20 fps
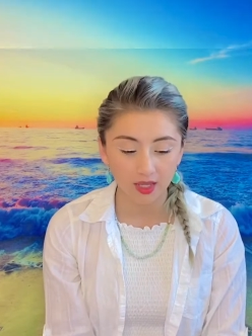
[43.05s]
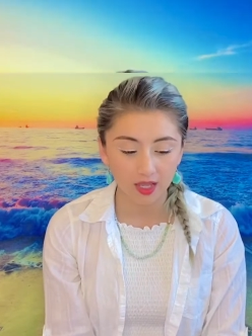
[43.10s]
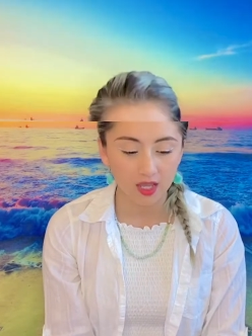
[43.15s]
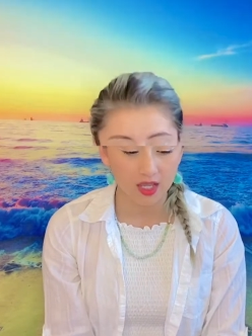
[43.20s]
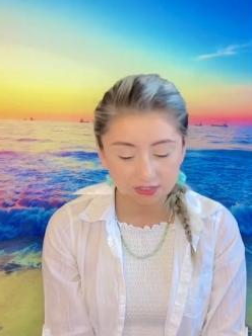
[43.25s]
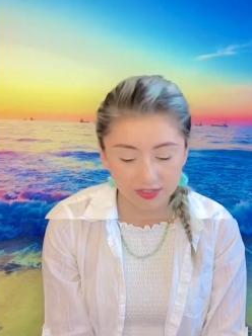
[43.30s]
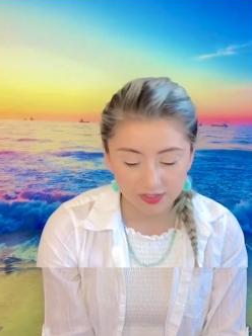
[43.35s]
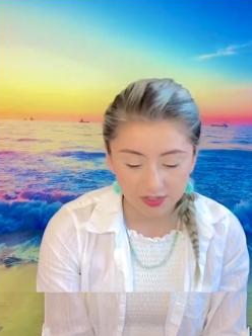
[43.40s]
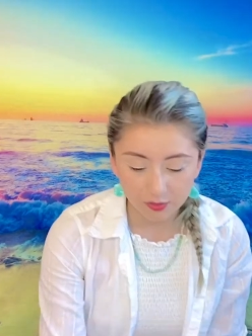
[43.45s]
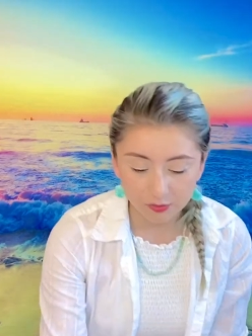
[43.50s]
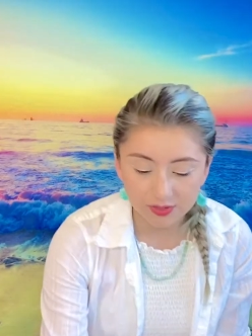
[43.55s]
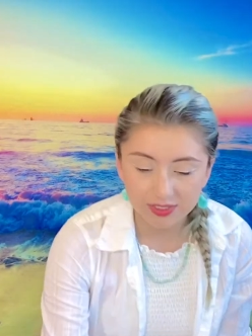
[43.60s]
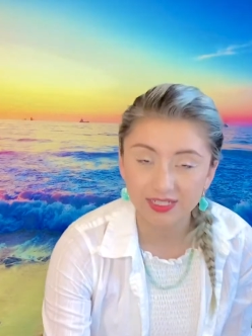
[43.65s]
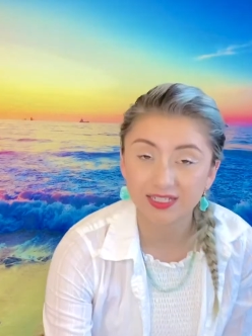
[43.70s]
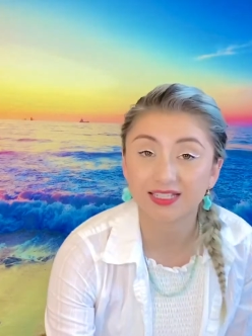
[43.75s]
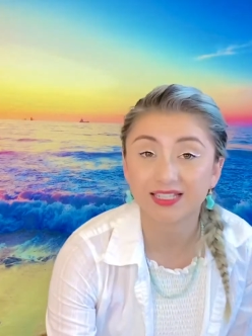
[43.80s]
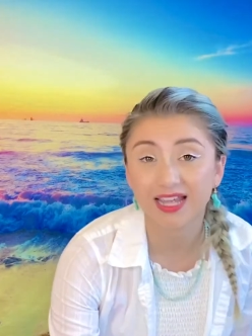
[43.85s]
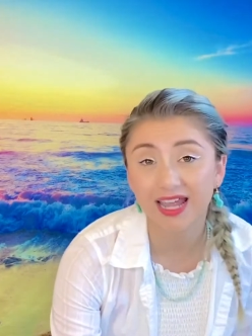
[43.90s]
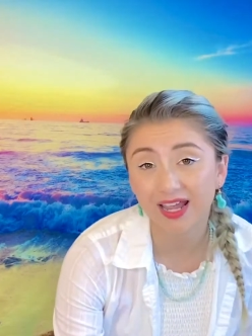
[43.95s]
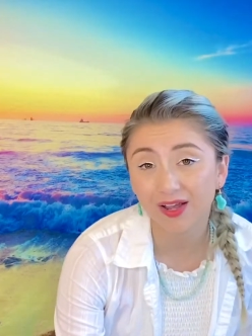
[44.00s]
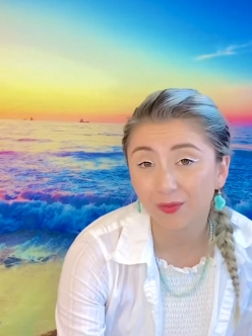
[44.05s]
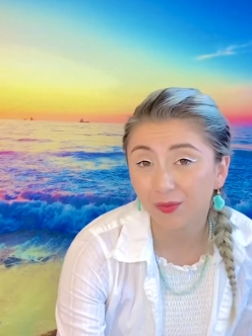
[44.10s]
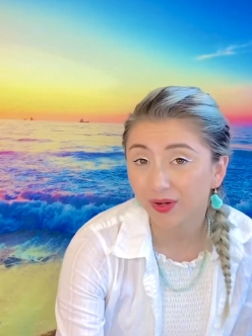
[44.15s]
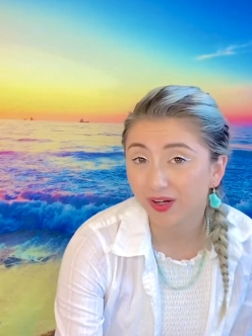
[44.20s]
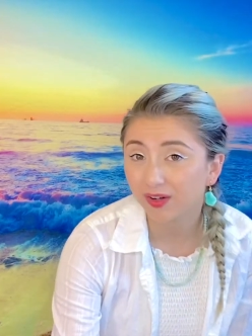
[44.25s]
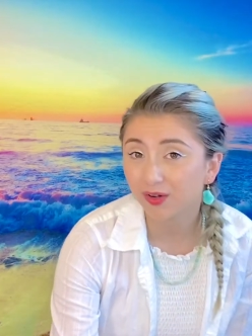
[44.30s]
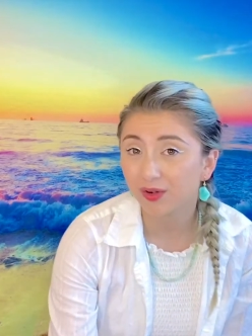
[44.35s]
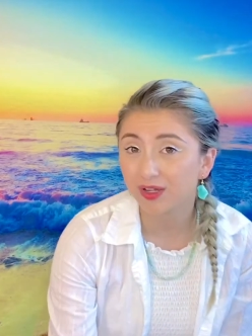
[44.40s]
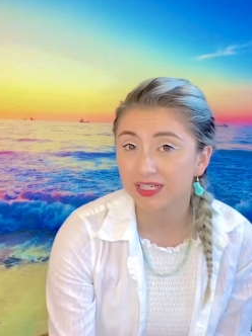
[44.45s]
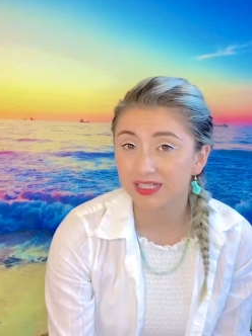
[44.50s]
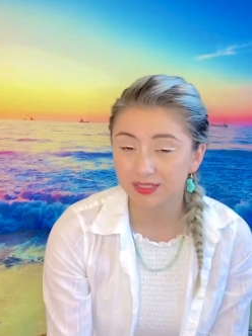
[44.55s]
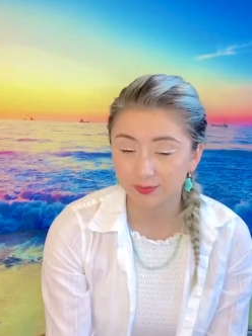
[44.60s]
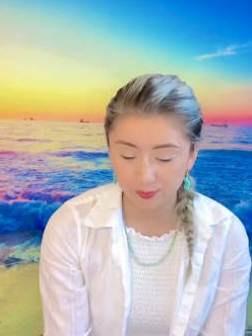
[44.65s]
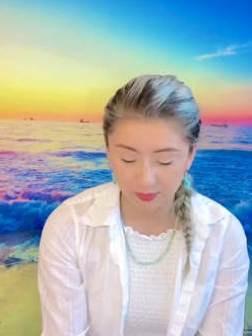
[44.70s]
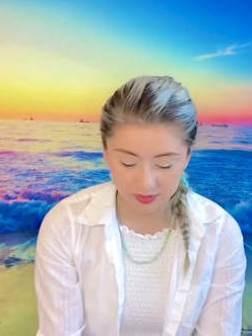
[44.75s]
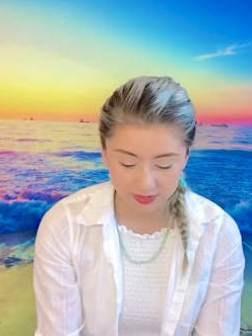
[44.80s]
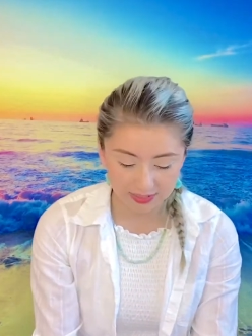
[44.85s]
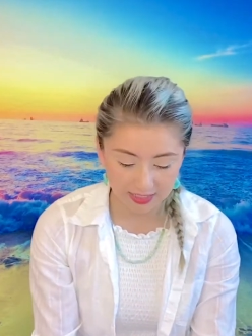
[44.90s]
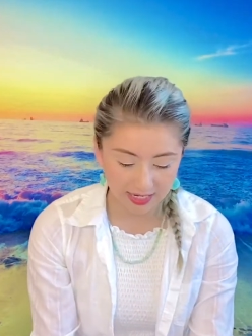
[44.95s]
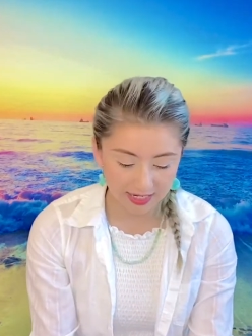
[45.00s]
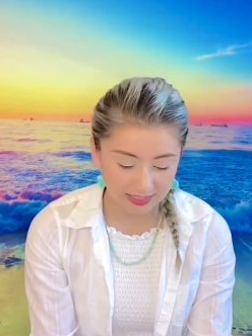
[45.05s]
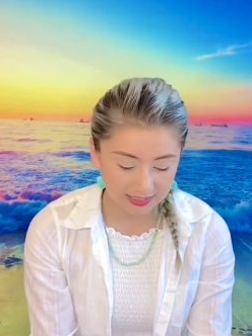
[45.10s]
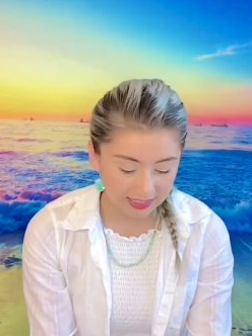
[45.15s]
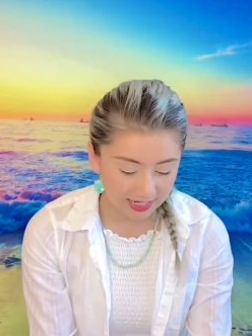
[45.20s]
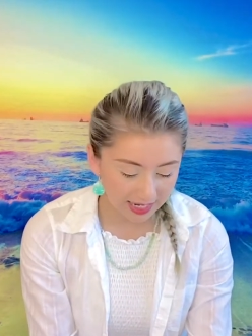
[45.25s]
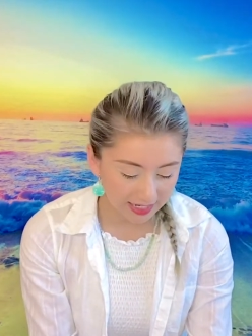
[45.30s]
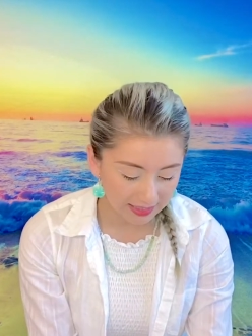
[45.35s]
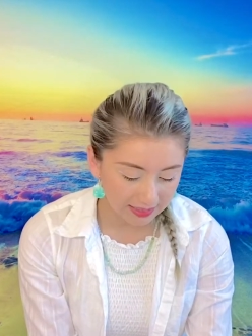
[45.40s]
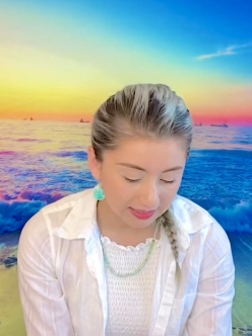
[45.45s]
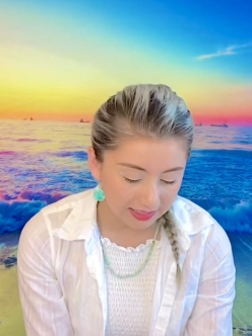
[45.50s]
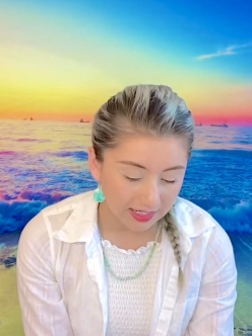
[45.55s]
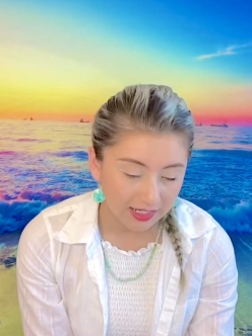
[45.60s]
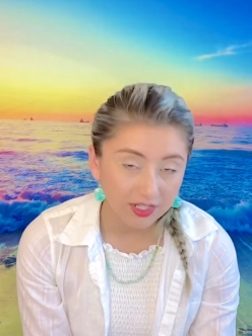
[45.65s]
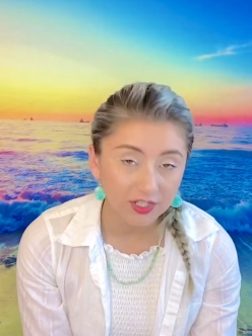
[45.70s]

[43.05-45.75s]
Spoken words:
And so today we're going to pretend and